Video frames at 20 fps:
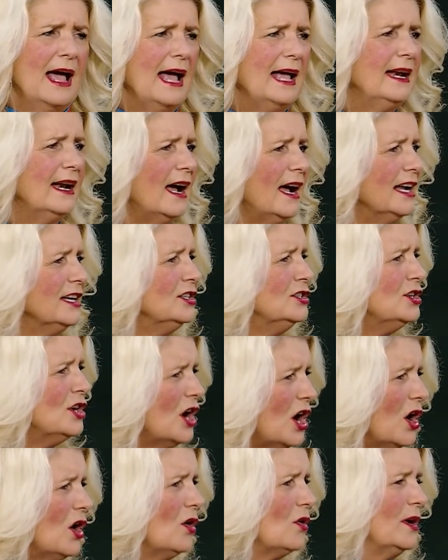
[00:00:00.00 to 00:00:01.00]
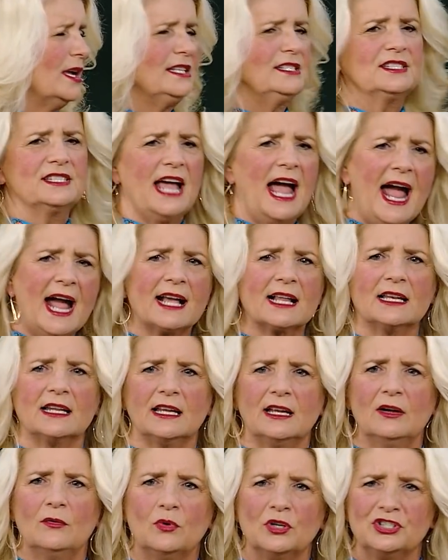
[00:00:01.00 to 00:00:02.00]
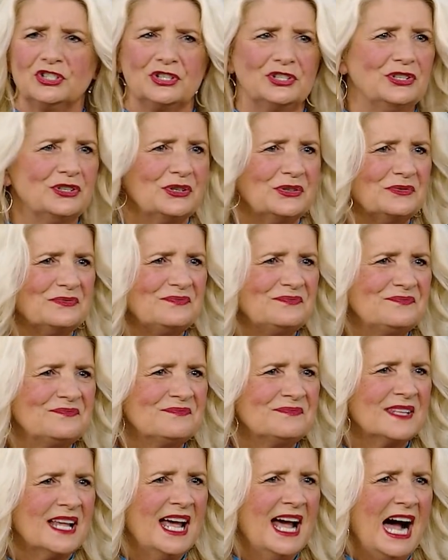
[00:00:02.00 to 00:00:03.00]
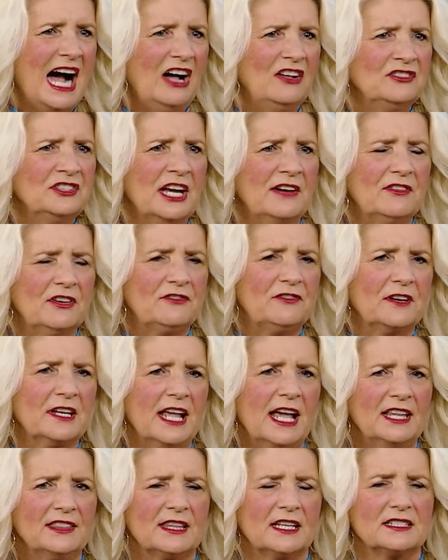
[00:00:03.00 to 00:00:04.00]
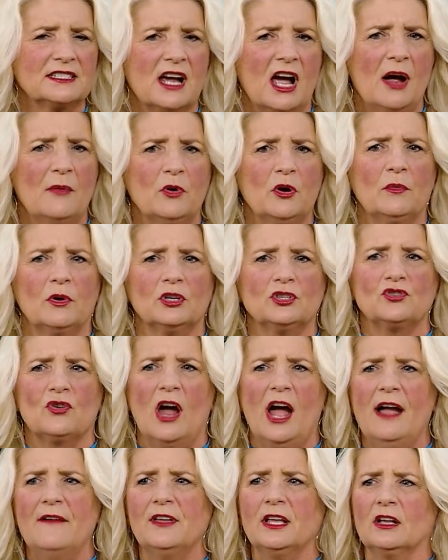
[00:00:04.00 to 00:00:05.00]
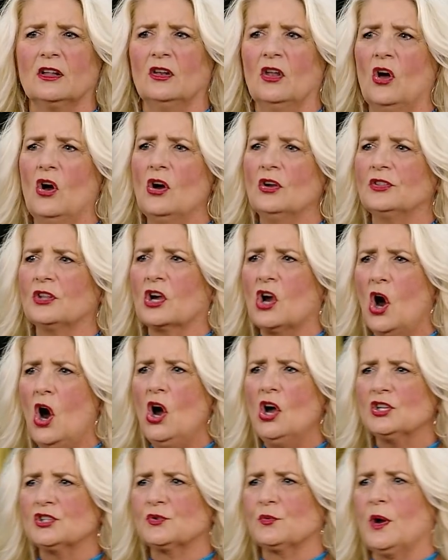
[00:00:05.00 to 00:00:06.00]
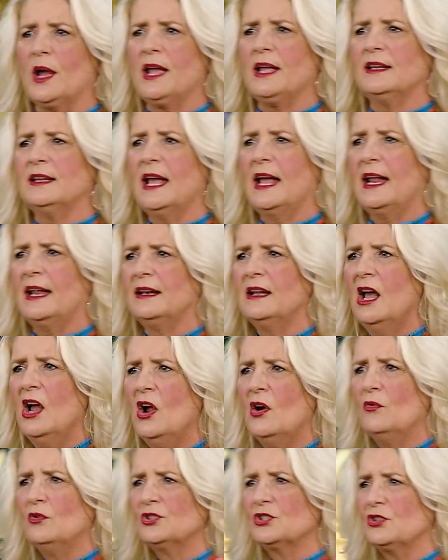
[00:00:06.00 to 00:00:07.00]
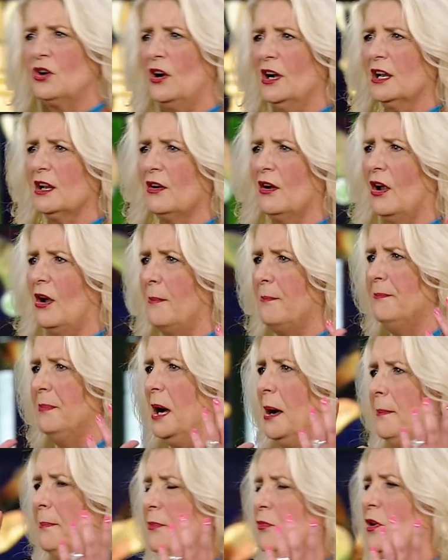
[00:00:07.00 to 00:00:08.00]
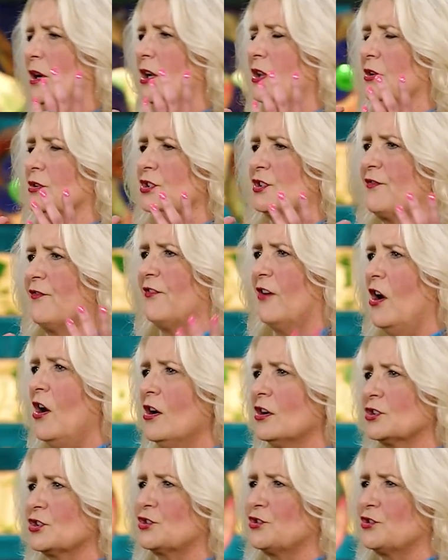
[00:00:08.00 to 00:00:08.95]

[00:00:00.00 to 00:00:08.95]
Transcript: And I know exactly what to do. I'll never forget the time we were driving along the causeway and they had started a, a, one of those frog